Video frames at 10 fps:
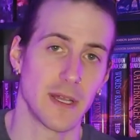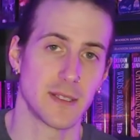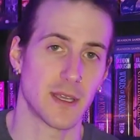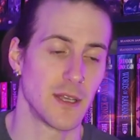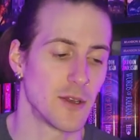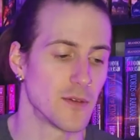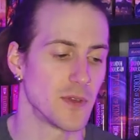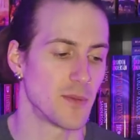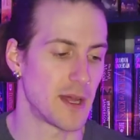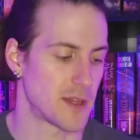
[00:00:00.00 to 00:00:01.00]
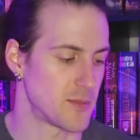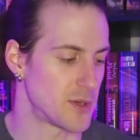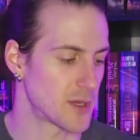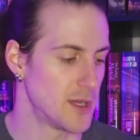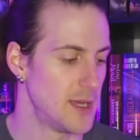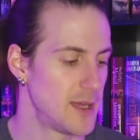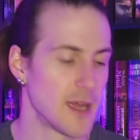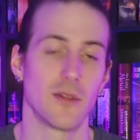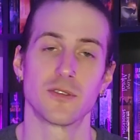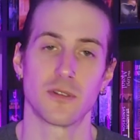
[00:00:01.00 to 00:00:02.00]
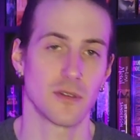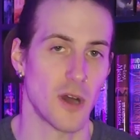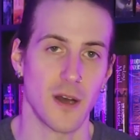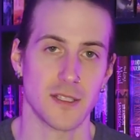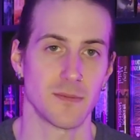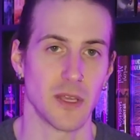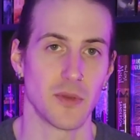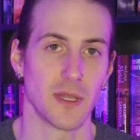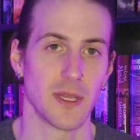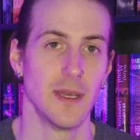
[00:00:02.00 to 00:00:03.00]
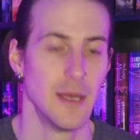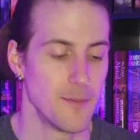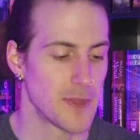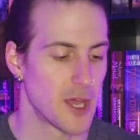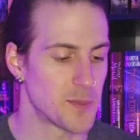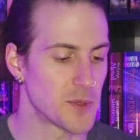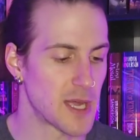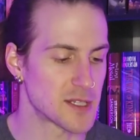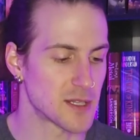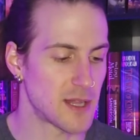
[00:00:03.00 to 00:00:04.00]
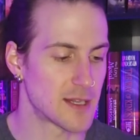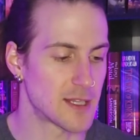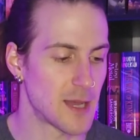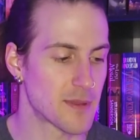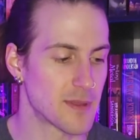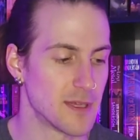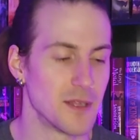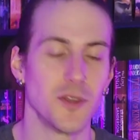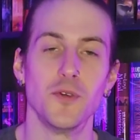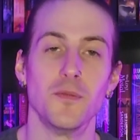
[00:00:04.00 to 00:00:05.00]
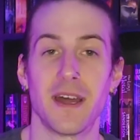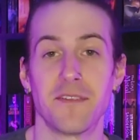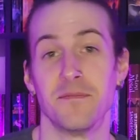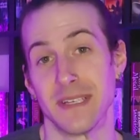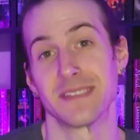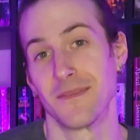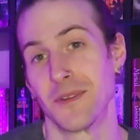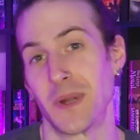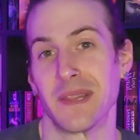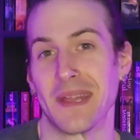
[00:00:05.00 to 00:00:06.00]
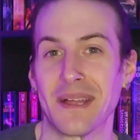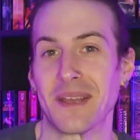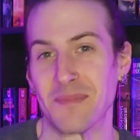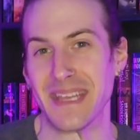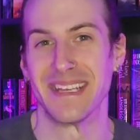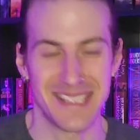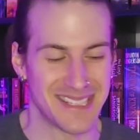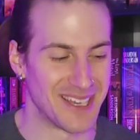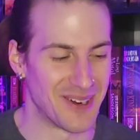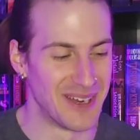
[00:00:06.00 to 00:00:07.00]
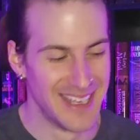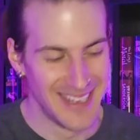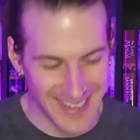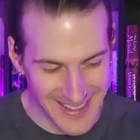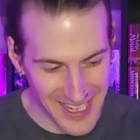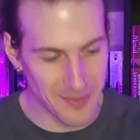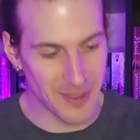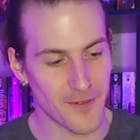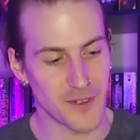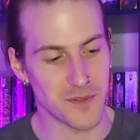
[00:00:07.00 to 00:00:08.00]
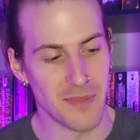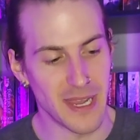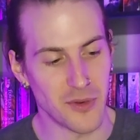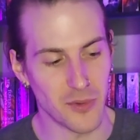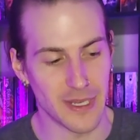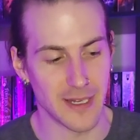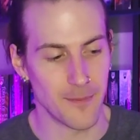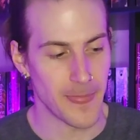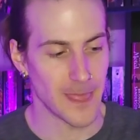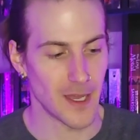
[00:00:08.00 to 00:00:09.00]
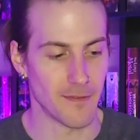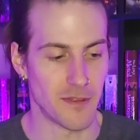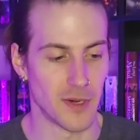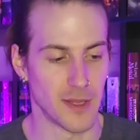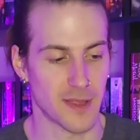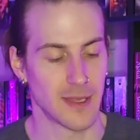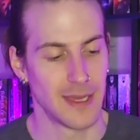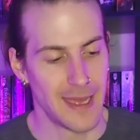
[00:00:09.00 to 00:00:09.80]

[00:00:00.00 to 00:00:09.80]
It's like an interview about the book, and those are awesome. They really help you catch a lot of depth that you might have missed if you're anything like me. So that'll first main read of the month.